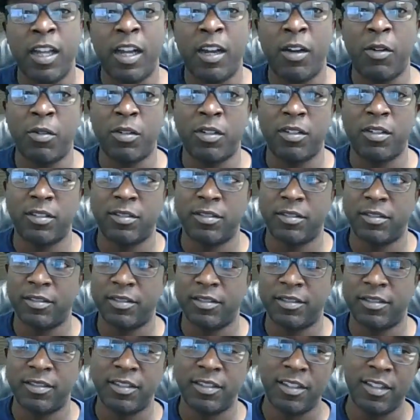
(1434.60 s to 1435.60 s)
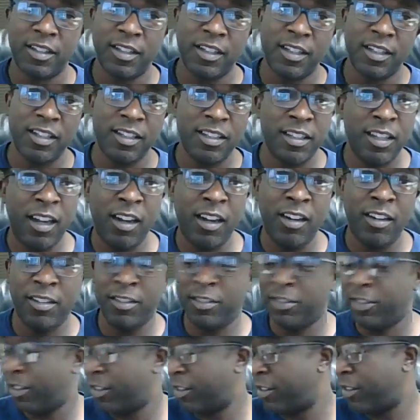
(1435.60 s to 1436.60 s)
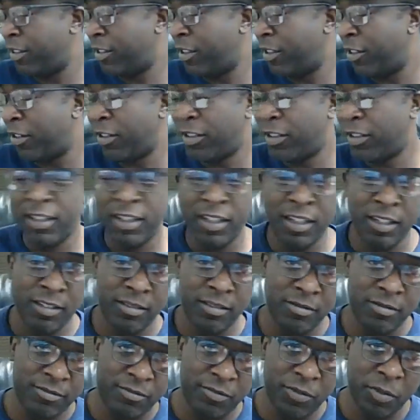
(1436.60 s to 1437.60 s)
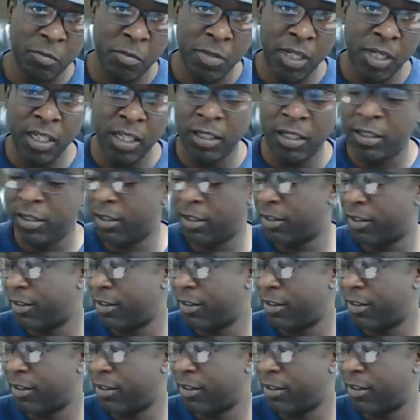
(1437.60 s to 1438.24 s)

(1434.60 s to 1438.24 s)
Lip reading: an hour. Y'all, and for me,